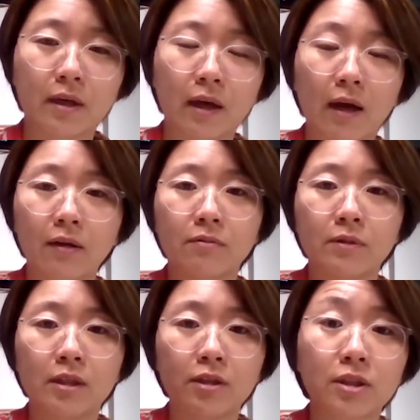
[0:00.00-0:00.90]
kind of
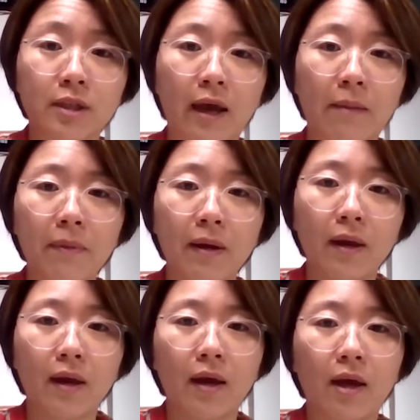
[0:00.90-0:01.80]
teachers camp,
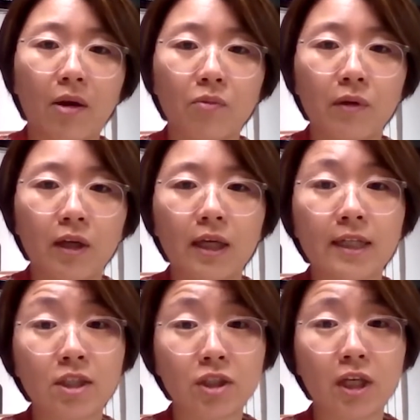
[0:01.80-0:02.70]
and we
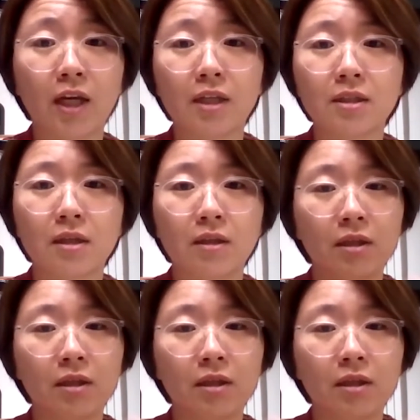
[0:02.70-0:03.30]
exchanged